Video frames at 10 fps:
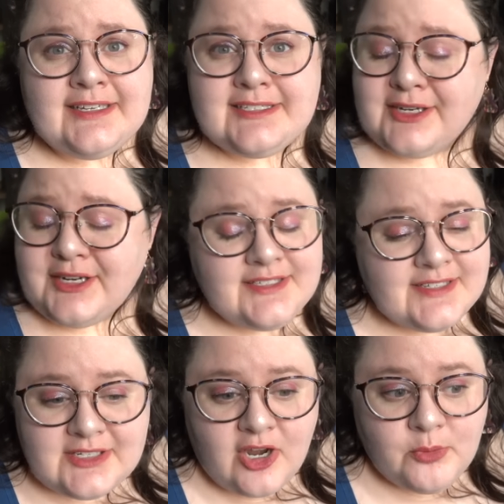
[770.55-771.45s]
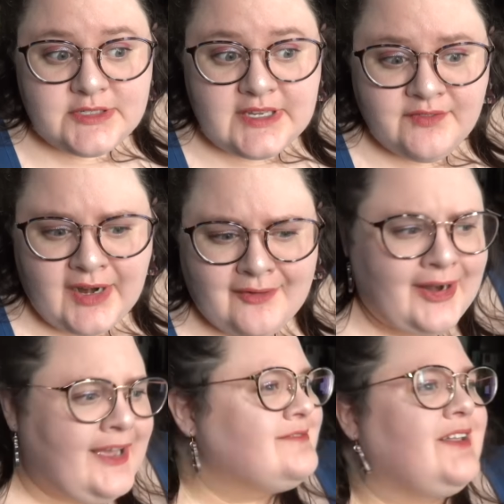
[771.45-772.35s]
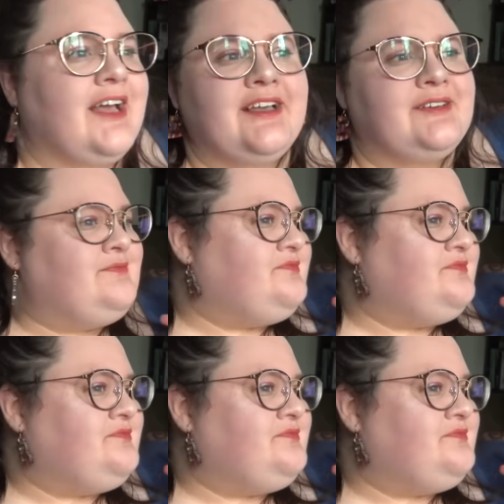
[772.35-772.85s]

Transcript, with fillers: series installments I've not read. Like,